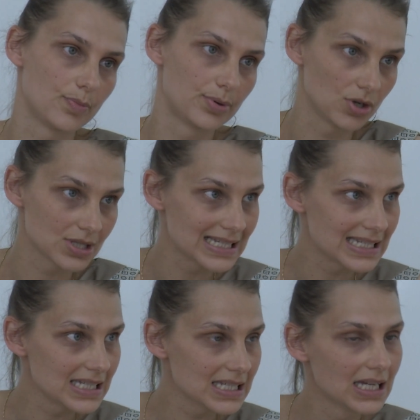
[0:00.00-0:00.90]

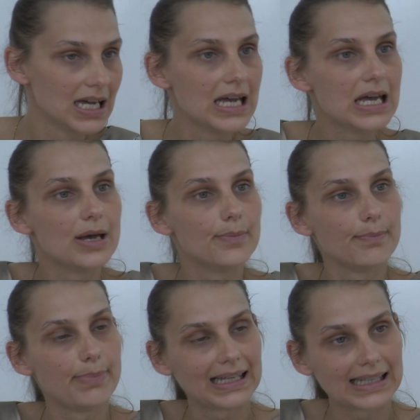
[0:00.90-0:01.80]
processes.
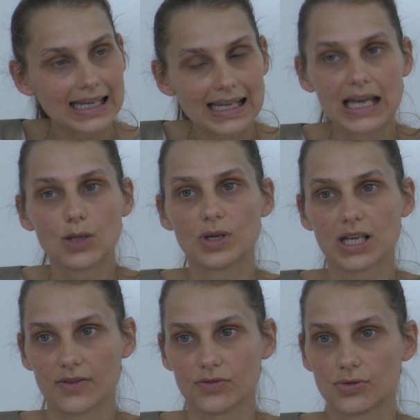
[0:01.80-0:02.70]
But again, we
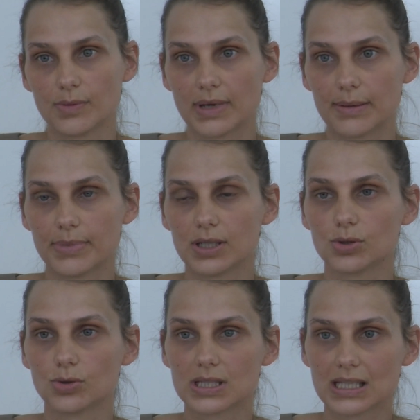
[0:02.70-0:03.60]
have to remember to